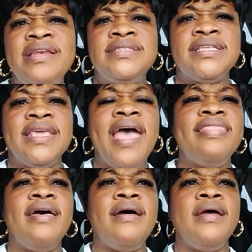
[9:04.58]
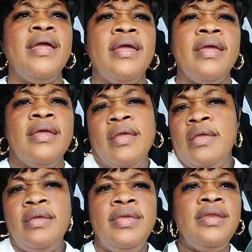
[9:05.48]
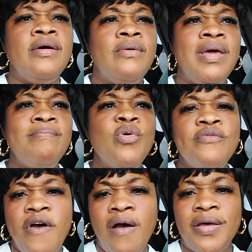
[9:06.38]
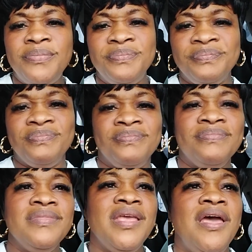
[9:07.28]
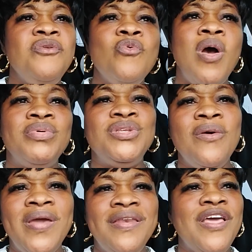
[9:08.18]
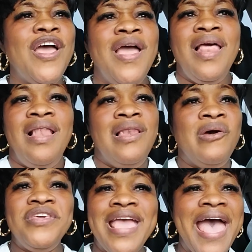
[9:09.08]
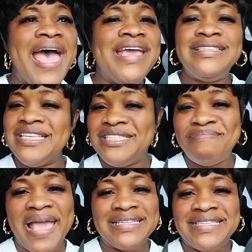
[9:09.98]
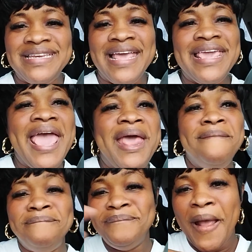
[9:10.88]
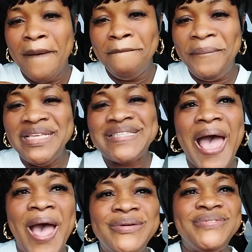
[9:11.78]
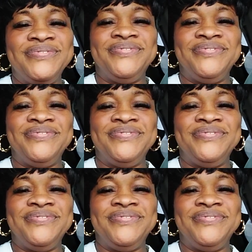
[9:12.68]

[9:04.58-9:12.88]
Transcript: this together, you know, and move on and do what we're doing. Love you guys. It's Maxine again. Peace out.